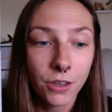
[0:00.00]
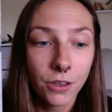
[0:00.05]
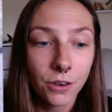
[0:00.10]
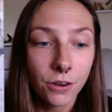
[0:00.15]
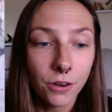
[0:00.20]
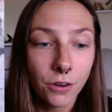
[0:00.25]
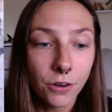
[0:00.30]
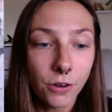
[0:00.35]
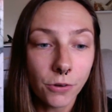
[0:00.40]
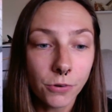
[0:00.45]

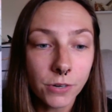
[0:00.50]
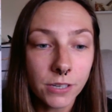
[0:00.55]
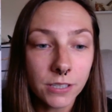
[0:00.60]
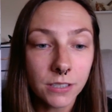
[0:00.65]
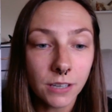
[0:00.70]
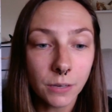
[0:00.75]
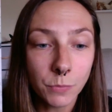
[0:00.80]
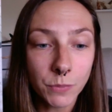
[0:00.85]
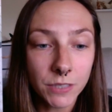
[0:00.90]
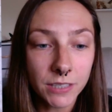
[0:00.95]

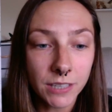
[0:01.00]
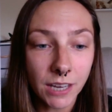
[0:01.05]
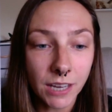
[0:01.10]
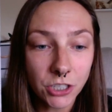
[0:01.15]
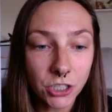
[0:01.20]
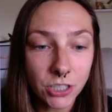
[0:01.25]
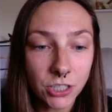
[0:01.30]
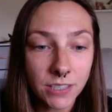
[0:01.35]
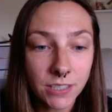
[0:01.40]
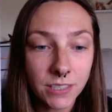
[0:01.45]
Notice
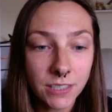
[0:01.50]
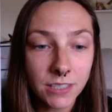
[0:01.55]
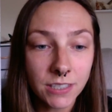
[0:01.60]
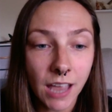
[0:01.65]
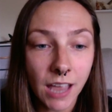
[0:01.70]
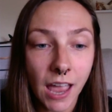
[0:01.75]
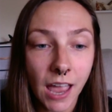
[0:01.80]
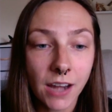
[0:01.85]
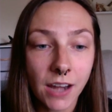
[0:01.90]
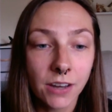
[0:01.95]
obsessions
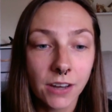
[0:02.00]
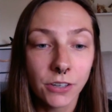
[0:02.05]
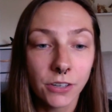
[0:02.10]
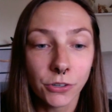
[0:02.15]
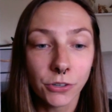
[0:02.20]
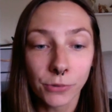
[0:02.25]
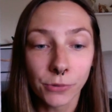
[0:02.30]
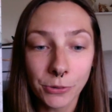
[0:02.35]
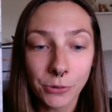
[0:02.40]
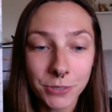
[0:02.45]
and
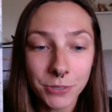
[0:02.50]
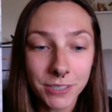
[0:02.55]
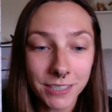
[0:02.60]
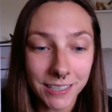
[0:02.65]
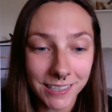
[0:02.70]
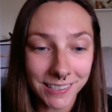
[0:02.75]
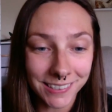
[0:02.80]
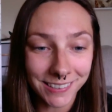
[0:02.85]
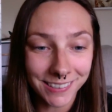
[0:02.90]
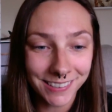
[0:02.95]

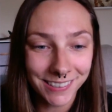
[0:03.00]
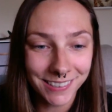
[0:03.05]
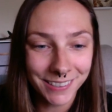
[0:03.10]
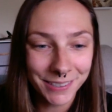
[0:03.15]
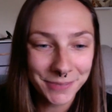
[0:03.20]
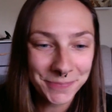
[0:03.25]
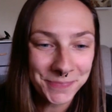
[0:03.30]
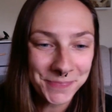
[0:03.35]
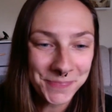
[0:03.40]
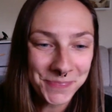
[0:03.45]
neuroses.
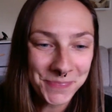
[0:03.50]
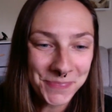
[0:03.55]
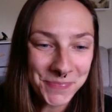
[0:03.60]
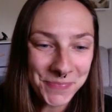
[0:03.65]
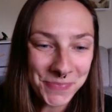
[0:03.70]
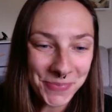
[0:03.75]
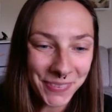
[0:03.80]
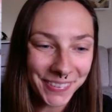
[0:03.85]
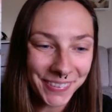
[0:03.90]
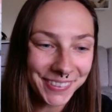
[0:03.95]

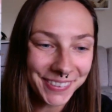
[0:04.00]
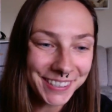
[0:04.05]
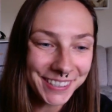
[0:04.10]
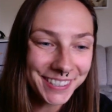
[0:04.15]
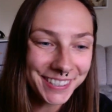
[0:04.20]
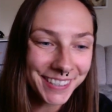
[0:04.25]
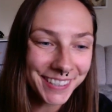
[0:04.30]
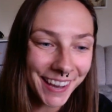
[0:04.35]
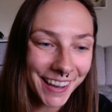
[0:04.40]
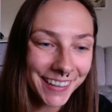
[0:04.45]

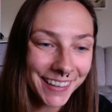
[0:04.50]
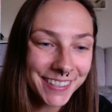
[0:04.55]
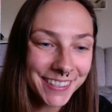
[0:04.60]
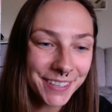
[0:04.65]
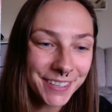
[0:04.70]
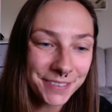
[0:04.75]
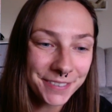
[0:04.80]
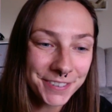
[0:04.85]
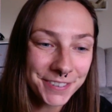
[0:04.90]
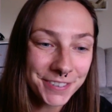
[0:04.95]
These
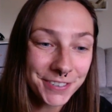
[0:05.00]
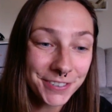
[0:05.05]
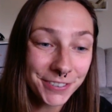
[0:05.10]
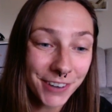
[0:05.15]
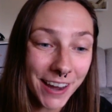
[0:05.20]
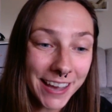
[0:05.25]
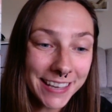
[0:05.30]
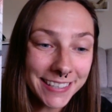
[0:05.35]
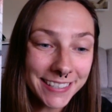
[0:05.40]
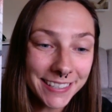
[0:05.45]
signs of
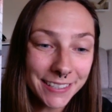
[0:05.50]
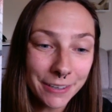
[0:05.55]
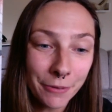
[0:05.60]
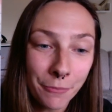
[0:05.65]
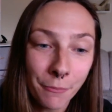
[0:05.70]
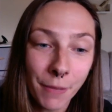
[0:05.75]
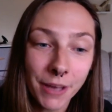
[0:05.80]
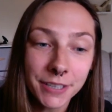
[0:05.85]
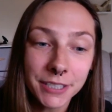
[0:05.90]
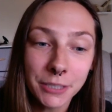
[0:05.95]
stress
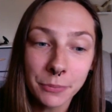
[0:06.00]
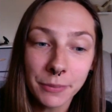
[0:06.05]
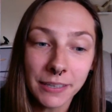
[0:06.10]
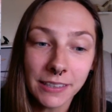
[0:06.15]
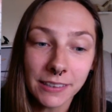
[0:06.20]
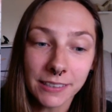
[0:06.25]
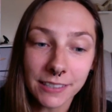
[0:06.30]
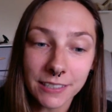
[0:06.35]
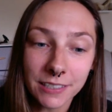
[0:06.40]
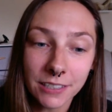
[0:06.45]
must be
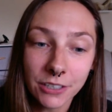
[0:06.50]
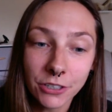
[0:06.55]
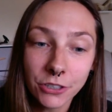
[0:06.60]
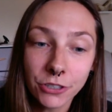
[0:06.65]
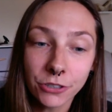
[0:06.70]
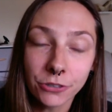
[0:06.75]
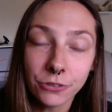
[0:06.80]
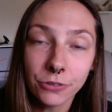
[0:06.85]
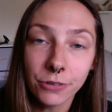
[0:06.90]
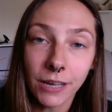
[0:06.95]
listened
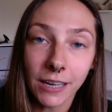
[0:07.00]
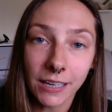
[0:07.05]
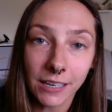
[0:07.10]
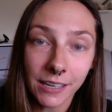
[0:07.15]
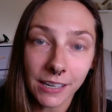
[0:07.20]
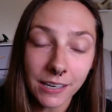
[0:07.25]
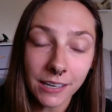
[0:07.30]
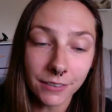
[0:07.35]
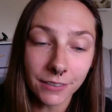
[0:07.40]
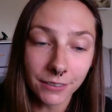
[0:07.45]
to and
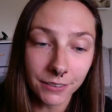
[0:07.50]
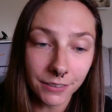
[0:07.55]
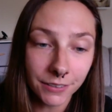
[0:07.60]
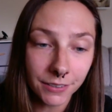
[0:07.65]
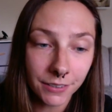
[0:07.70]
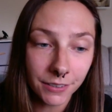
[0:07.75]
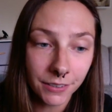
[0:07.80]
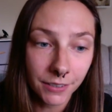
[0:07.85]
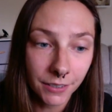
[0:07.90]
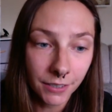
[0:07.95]
healed,
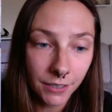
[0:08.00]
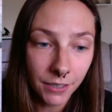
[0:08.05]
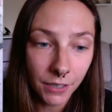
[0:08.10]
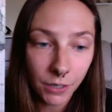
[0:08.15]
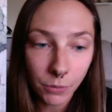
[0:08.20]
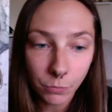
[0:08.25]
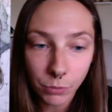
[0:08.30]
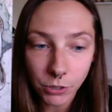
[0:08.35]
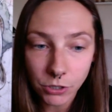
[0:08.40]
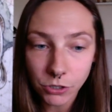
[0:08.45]

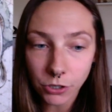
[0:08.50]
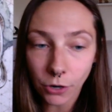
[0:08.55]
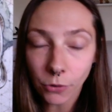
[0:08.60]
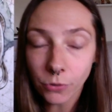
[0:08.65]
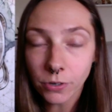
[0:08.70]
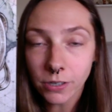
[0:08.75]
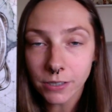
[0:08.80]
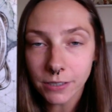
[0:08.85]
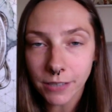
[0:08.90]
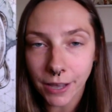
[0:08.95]
but
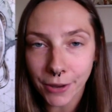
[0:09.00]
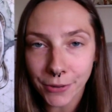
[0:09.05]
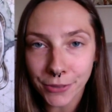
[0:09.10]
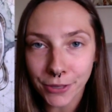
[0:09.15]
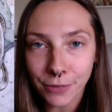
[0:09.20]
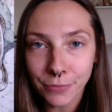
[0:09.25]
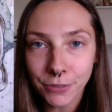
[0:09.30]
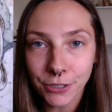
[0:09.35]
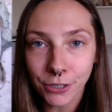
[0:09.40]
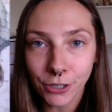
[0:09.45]
don't allow
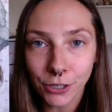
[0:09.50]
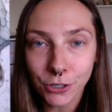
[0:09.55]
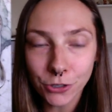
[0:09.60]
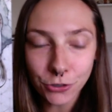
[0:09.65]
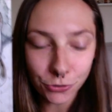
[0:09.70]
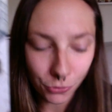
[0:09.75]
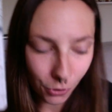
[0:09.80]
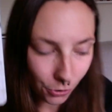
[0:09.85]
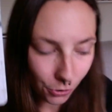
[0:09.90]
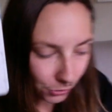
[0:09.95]
them to
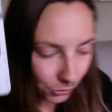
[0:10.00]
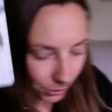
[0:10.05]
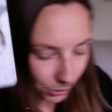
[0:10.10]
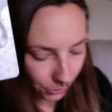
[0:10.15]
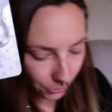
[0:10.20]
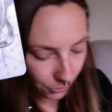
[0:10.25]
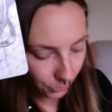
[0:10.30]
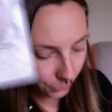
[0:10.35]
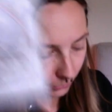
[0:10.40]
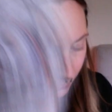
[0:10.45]
control
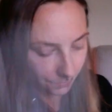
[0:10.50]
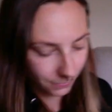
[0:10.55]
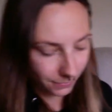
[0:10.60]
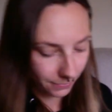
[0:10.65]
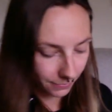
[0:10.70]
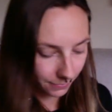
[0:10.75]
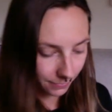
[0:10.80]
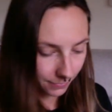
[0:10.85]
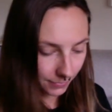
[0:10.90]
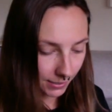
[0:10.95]
you.
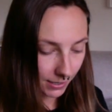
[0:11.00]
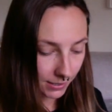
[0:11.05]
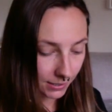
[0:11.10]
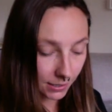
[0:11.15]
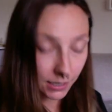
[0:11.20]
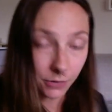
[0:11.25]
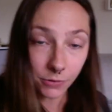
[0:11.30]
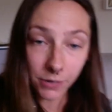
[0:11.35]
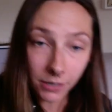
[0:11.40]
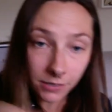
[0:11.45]
Is
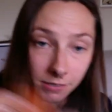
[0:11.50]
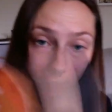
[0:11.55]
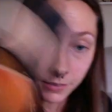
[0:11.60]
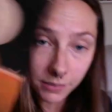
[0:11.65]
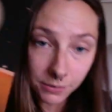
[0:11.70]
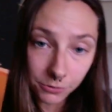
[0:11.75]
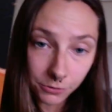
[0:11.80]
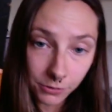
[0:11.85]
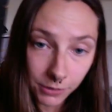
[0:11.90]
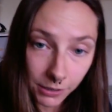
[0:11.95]
anyone
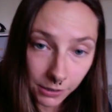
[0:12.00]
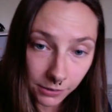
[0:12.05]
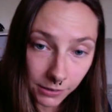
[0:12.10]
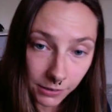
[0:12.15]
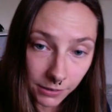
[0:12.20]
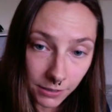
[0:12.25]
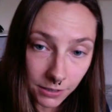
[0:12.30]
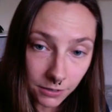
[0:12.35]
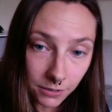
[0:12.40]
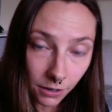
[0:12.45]
else
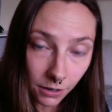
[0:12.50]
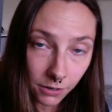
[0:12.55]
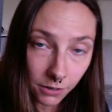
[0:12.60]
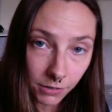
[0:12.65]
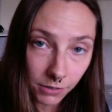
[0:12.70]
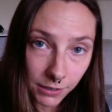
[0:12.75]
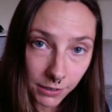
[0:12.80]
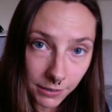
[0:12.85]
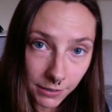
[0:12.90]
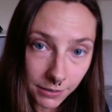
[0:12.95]
hearing this card
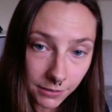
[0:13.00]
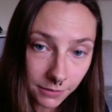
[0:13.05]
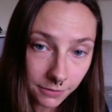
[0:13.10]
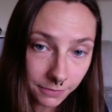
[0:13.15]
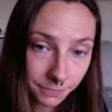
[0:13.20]
right there?